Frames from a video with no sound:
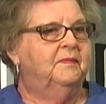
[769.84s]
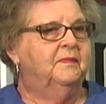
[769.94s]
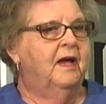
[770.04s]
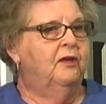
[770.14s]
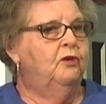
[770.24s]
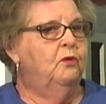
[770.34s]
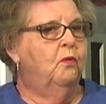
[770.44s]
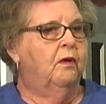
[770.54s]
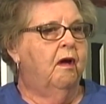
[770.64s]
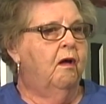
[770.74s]
I knew
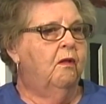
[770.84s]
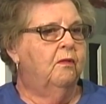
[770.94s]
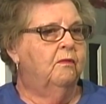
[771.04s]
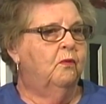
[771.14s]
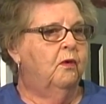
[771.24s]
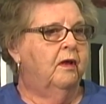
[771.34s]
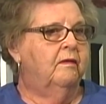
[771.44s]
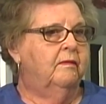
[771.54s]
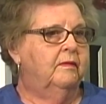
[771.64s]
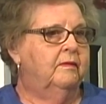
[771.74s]
what
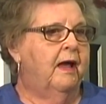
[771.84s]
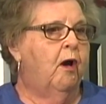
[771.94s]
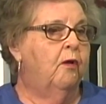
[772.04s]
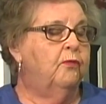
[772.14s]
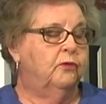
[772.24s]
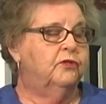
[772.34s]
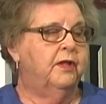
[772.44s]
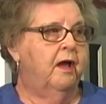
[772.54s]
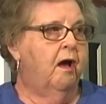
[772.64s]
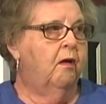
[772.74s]
authors
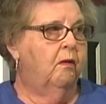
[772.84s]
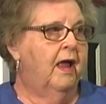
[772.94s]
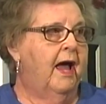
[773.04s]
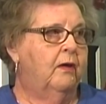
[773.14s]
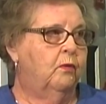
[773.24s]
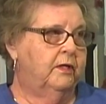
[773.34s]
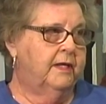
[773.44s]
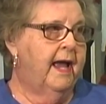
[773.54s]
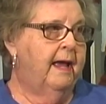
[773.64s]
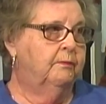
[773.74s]
they all liked, what
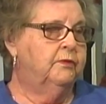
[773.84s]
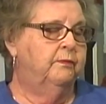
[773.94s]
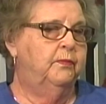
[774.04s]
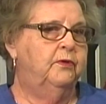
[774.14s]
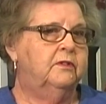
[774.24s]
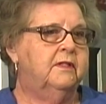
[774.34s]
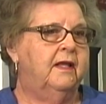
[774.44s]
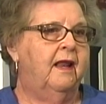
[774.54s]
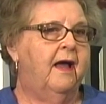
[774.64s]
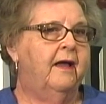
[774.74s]
types of books they
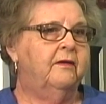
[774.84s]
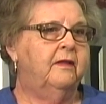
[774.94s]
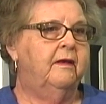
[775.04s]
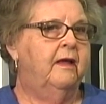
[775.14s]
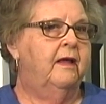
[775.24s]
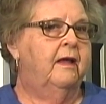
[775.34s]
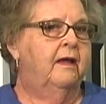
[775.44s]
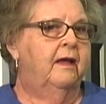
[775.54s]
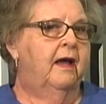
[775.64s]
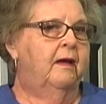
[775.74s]
liked. And
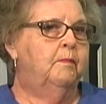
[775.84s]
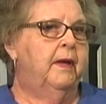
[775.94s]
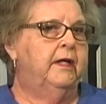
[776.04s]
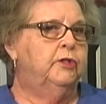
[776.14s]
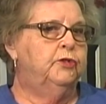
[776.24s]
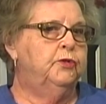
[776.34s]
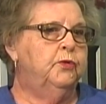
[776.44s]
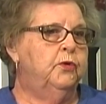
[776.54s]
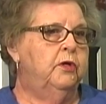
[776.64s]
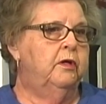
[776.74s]
I'd make
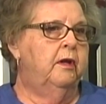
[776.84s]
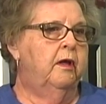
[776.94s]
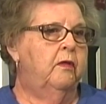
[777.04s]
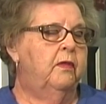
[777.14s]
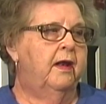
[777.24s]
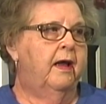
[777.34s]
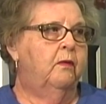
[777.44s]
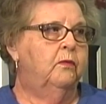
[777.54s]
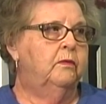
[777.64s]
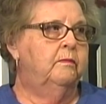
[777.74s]
sure, you know, that I
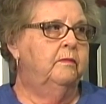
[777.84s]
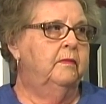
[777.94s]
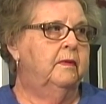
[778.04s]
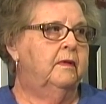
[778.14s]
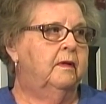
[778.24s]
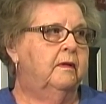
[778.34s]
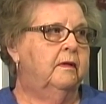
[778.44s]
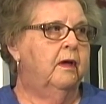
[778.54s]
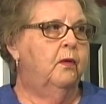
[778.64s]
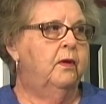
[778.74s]
would
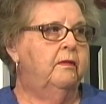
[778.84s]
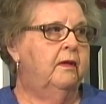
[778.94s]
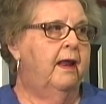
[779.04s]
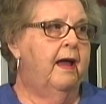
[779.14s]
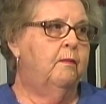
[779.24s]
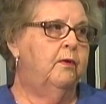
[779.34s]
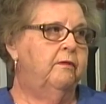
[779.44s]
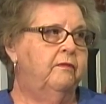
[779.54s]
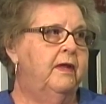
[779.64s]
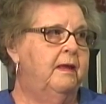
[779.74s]
go in the library
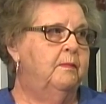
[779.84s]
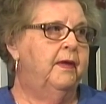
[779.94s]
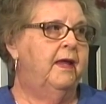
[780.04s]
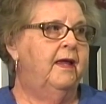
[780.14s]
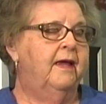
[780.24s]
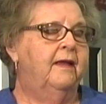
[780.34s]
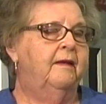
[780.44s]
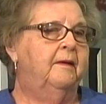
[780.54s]
if need be and